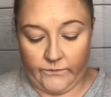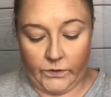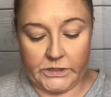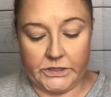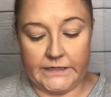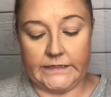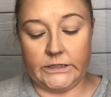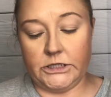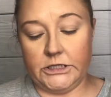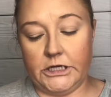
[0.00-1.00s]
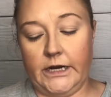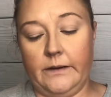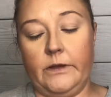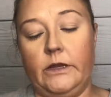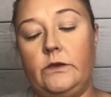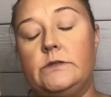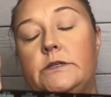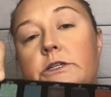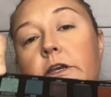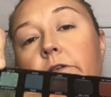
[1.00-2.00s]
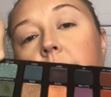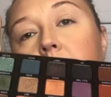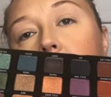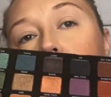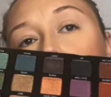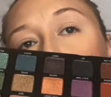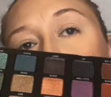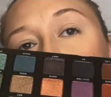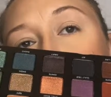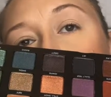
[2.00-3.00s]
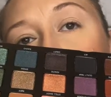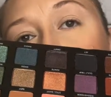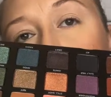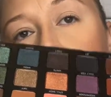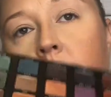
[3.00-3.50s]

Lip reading: For a transition shade, I'm going to use this shade right here called Weekender.